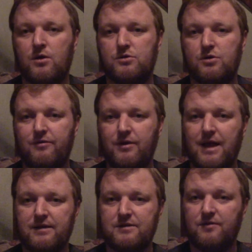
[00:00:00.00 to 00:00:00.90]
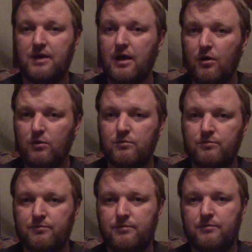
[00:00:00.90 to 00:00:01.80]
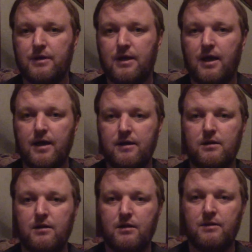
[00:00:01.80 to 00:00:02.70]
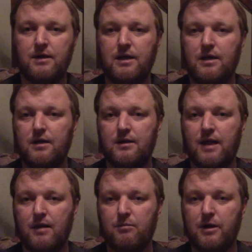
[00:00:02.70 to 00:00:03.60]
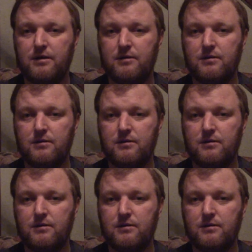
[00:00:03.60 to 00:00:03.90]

So if you like this video, hit the like button.